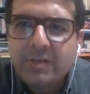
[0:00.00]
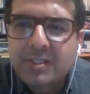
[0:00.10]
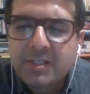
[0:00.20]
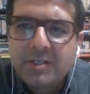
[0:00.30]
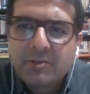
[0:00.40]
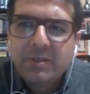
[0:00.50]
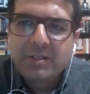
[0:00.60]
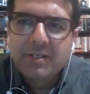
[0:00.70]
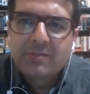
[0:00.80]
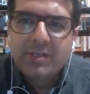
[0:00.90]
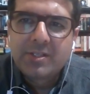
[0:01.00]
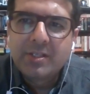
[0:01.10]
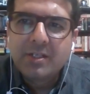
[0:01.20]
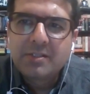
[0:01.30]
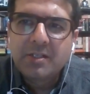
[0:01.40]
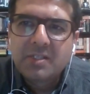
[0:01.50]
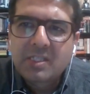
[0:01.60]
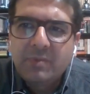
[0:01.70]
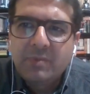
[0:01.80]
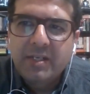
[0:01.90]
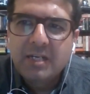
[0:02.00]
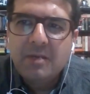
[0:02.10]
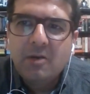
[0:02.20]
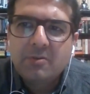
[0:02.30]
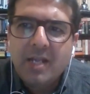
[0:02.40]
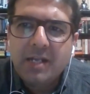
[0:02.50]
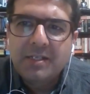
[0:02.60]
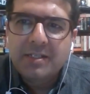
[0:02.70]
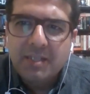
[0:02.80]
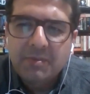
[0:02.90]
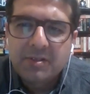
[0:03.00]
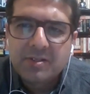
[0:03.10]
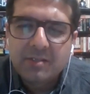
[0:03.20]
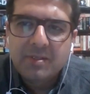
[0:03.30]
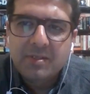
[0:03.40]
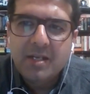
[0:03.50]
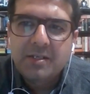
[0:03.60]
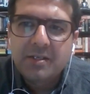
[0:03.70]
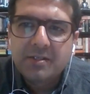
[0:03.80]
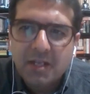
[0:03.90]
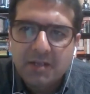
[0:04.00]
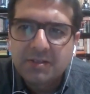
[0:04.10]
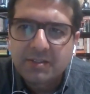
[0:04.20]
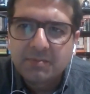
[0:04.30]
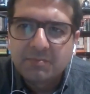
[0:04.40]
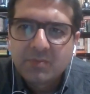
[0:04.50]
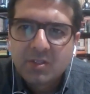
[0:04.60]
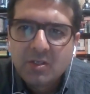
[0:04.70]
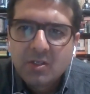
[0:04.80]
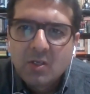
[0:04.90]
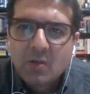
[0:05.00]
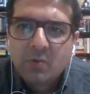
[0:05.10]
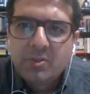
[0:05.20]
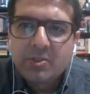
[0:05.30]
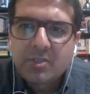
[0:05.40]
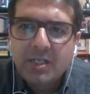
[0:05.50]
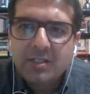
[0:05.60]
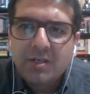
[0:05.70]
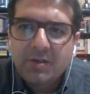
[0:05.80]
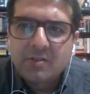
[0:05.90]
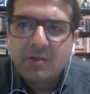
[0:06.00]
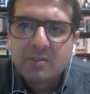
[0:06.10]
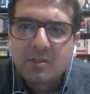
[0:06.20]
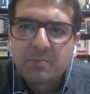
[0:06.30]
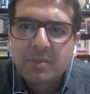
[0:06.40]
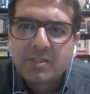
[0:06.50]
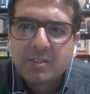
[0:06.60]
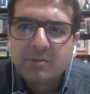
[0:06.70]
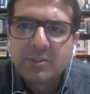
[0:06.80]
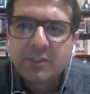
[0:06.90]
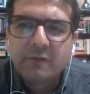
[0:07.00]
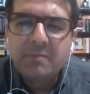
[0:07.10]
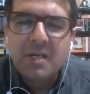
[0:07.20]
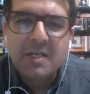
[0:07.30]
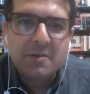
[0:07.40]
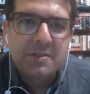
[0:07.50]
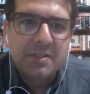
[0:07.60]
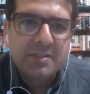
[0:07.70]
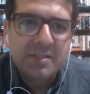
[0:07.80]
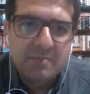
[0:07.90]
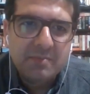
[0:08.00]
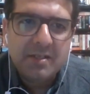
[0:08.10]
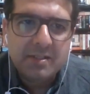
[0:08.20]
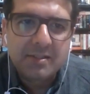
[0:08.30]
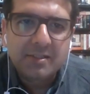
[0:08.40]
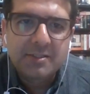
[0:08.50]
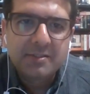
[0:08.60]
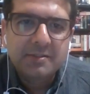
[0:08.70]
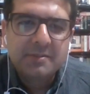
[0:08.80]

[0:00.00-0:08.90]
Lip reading: risk in doing this research and speaking about anti-Semitism and anti-Zionism? Would you say there is also persecution of minorities in Bangladesh?